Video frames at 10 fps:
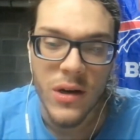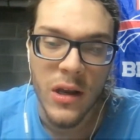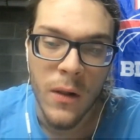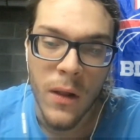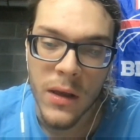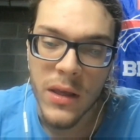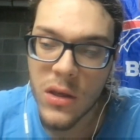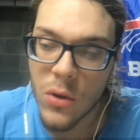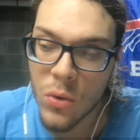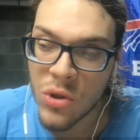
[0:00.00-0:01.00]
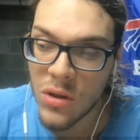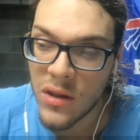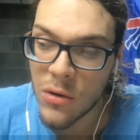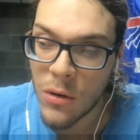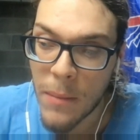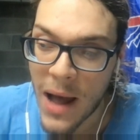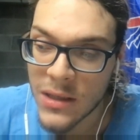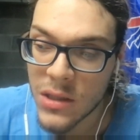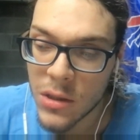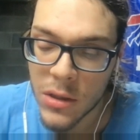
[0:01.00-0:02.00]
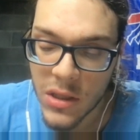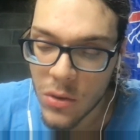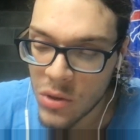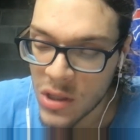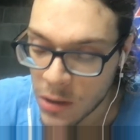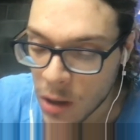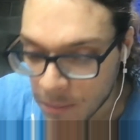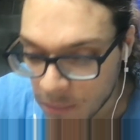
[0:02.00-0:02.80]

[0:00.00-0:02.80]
Hill, a huge, literal monster, huge, and up